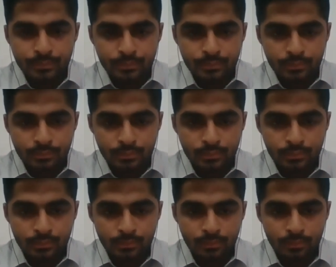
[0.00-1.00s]

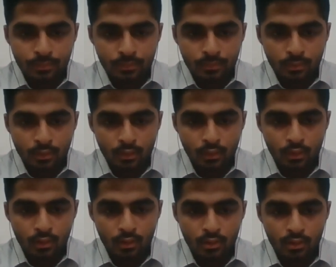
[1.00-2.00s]

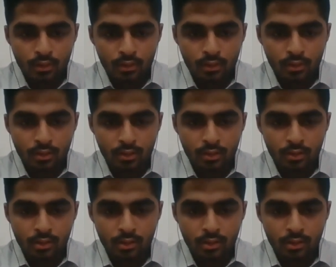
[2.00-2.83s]
No words are spoken by the person on screen.